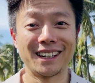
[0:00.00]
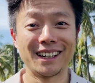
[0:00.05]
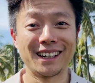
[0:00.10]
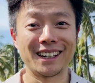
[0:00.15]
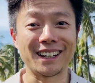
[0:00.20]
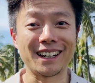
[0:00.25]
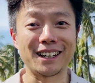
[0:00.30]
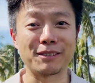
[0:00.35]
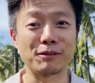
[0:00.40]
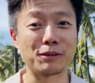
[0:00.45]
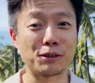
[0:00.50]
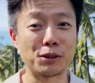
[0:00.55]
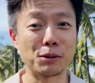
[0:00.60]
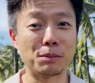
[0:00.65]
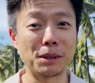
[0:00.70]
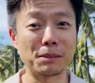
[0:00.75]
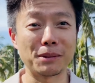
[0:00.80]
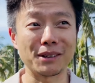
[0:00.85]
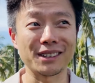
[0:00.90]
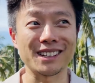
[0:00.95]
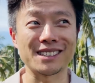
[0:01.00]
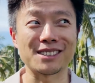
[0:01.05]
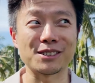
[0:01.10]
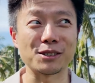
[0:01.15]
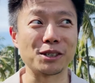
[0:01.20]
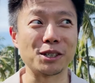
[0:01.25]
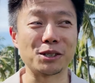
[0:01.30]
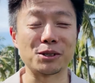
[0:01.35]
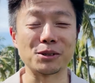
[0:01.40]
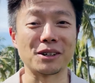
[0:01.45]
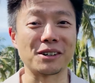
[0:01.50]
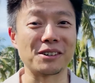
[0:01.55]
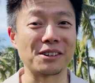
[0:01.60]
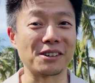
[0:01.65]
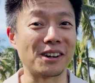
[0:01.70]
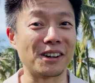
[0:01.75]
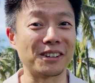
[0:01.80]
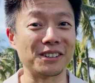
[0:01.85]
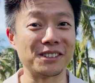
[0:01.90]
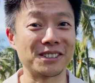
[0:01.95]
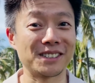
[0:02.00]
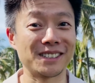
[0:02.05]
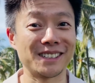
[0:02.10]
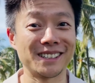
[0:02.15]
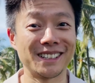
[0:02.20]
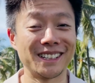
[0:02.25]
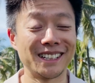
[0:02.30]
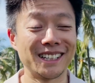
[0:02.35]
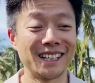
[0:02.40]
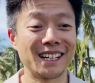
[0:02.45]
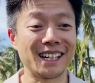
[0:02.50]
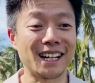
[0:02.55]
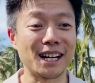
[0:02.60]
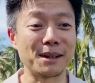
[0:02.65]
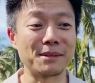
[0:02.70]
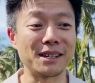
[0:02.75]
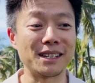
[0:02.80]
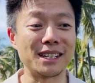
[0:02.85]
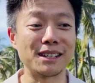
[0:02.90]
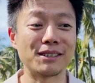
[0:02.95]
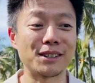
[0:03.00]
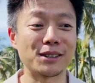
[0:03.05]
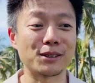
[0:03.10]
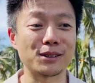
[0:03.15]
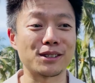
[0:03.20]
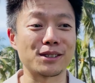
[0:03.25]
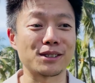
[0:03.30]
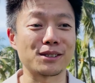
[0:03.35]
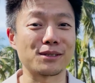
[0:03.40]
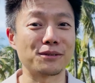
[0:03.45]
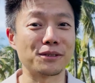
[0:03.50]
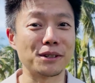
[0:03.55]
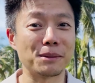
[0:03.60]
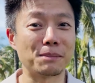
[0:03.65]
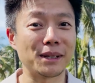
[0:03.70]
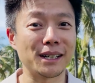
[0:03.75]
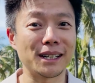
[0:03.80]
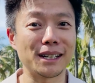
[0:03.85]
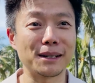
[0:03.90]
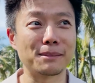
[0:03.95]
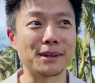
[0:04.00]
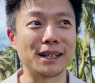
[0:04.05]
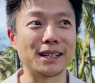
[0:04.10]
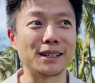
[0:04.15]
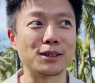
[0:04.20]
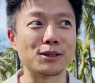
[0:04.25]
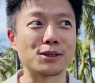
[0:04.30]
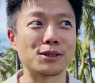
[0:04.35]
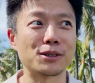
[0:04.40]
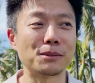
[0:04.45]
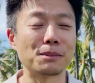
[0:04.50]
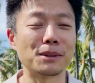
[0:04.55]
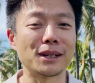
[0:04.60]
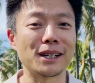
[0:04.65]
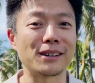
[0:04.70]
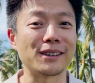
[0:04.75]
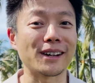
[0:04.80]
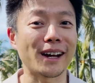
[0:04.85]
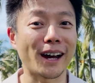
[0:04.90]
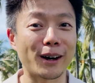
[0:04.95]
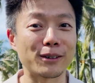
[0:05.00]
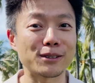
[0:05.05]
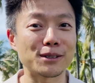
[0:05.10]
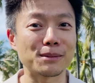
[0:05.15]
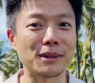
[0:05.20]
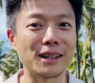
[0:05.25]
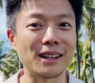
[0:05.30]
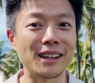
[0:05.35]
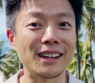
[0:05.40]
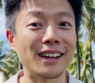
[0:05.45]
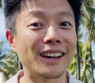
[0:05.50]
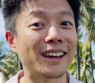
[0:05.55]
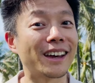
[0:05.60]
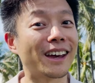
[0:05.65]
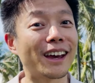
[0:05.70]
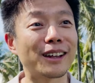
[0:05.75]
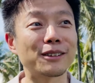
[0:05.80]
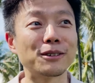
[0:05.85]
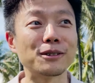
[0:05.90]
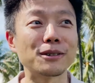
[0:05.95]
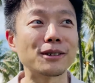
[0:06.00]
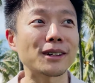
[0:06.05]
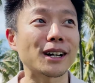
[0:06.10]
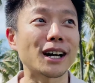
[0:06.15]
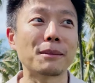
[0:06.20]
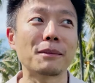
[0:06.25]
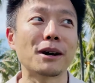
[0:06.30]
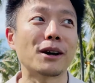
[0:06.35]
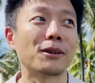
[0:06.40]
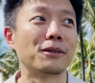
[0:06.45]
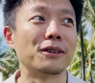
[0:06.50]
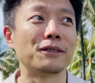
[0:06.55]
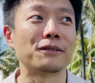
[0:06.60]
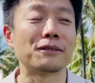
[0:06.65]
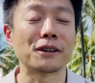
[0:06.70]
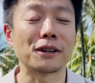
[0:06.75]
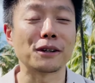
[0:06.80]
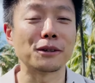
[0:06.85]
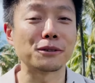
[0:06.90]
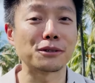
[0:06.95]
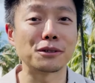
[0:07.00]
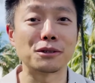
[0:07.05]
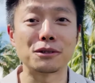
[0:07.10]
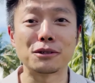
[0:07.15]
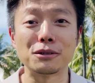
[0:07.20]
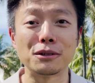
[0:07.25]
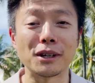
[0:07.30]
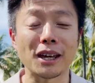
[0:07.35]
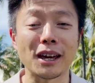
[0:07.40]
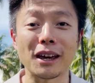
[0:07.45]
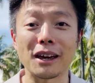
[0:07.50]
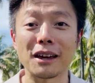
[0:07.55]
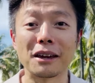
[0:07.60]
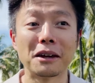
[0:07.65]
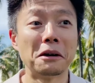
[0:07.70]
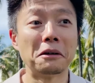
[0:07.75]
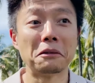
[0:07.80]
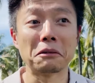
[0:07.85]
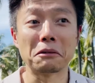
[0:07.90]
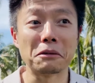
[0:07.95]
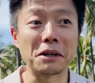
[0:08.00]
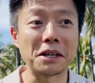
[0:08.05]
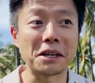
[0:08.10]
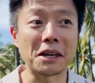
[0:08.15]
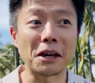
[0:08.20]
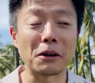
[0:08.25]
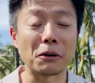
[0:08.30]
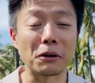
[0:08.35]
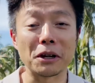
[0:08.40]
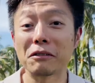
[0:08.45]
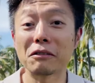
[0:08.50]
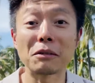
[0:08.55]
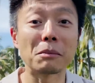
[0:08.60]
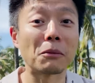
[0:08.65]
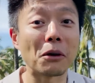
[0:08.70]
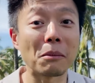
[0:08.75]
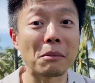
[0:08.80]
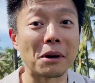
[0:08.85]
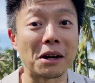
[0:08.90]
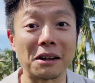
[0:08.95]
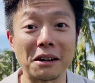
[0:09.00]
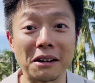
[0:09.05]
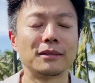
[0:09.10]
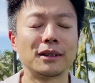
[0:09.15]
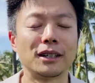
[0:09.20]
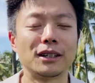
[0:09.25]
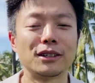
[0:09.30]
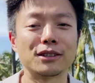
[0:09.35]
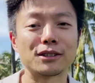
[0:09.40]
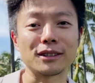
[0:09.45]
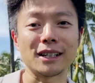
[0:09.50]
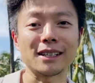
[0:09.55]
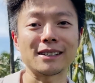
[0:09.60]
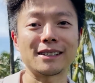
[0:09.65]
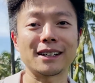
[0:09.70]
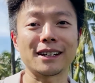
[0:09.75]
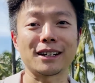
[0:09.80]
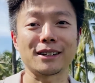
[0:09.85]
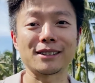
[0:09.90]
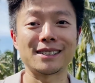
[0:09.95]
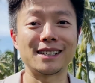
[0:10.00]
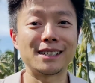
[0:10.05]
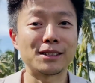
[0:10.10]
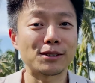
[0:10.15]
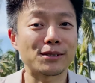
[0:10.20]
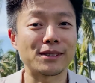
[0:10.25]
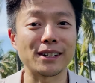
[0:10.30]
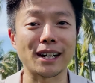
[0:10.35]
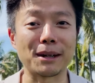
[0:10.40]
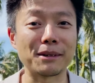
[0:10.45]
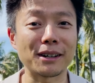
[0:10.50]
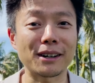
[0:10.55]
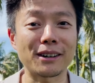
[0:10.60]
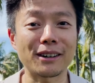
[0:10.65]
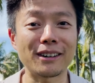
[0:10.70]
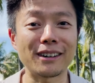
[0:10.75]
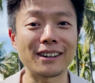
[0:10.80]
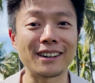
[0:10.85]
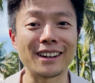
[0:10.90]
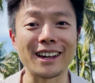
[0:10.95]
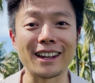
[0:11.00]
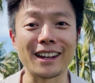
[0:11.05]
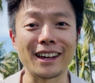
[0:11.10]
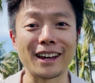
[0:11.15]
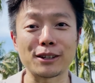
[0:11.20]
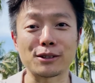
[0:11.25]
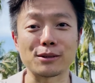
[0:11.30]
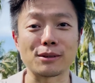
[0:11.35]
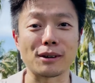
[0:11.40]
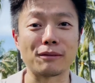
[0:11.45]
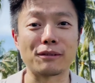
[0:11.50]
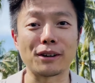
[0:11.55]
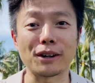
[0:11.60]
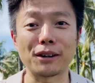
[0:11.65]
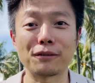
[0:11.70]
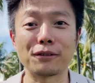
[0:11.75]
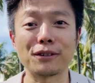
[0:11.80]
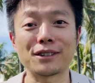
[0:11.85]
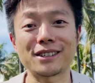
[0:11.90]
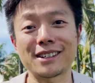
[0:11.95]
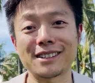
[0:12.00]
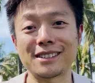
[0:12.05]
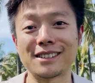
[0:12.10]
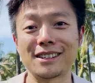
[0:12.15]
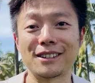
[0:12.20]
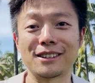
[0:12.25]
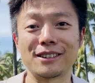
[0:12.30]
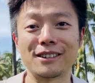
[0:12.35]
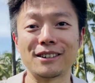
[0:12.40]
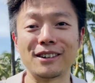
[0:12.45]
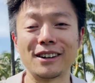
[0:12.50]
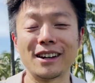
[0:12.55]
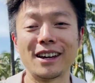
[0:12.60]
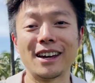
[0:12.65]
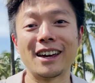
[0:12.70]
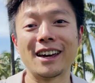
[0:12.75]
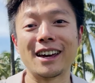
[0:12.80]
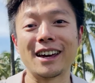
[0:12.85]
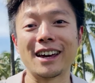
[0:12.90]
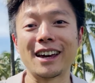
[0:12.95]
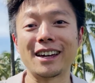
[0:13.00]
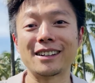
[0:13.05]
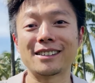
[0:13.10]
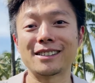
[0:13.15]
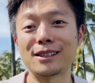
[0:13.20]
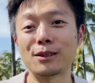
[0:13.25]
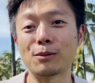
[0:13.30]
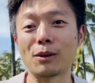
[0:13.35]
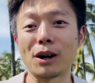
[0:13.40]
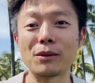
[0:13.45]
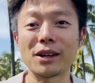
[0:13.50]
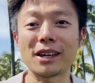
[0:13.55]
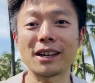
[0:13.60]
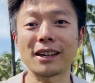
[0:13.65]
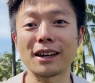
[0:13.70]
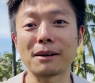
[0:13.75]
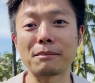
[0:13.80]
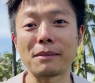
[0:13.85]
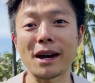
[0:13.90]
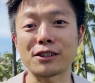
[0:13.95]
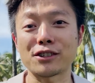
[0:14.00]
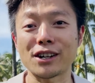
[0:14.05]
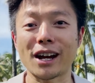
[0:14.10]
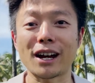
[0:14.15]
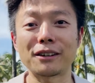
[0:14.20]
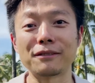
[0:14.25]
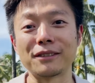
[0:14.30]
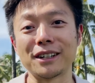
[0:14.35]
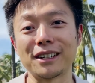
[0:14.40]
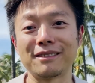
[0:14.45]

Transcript: And with 2 people, that's $3,200. I mean, even though it's just free play, but you're still playing on the house money, and you could come out with close to 2K, 3K, or even more money. So let's take our Caesars Diamond card and head to our very first casino and see what we can get matched out of it.